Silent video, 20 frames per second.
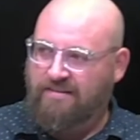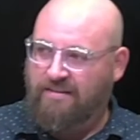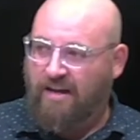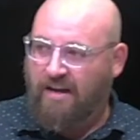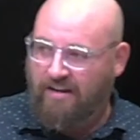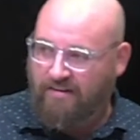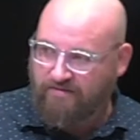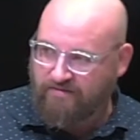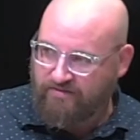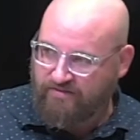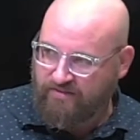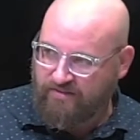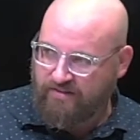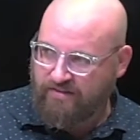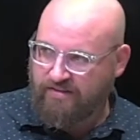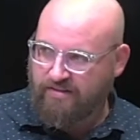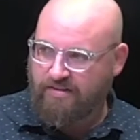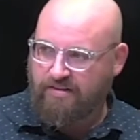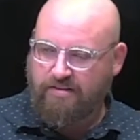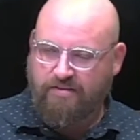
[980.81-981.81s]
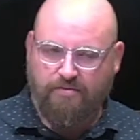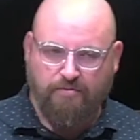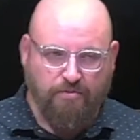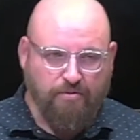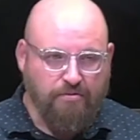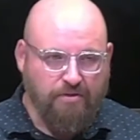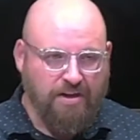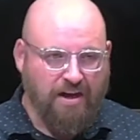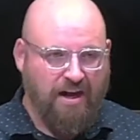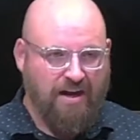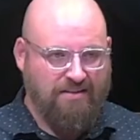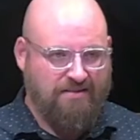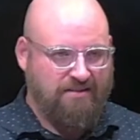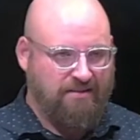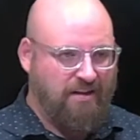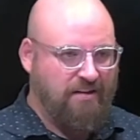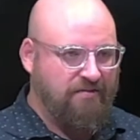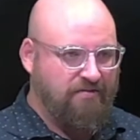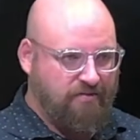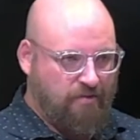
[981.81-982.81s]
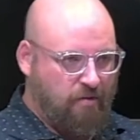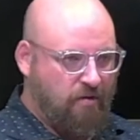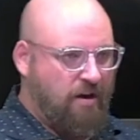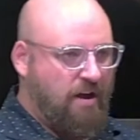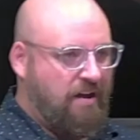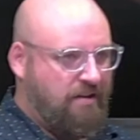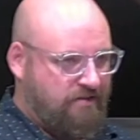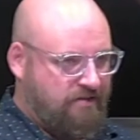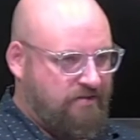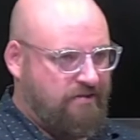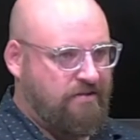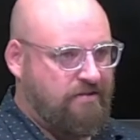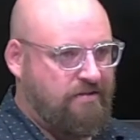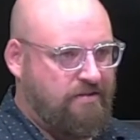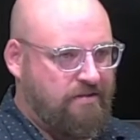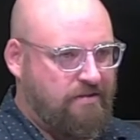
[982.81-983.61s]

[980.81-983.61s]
love, through God's love for us,